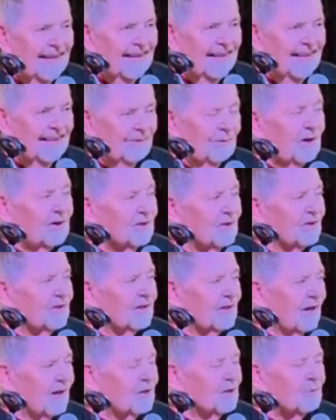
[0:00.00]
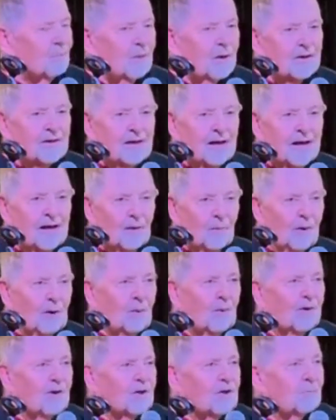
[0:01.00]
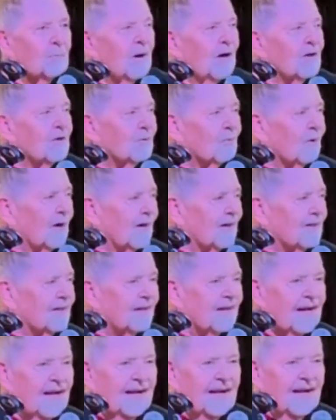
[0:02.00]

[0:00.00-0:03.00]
The Russians launched Sputnik, and we were in a space race.